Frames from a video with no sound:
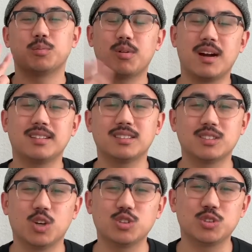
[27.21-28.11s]
practice
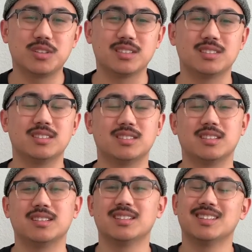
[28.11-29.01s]
social
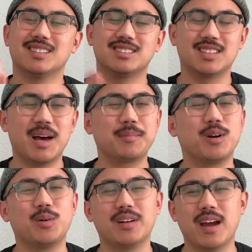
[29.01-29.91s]
distancing, stop
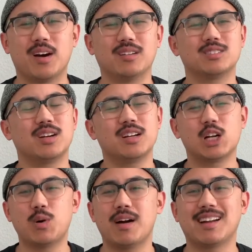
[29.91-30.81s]
going out, try to
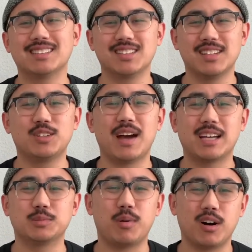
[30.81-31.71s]
go out as little
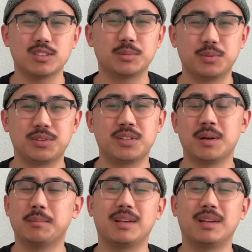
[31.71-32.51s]
as possible,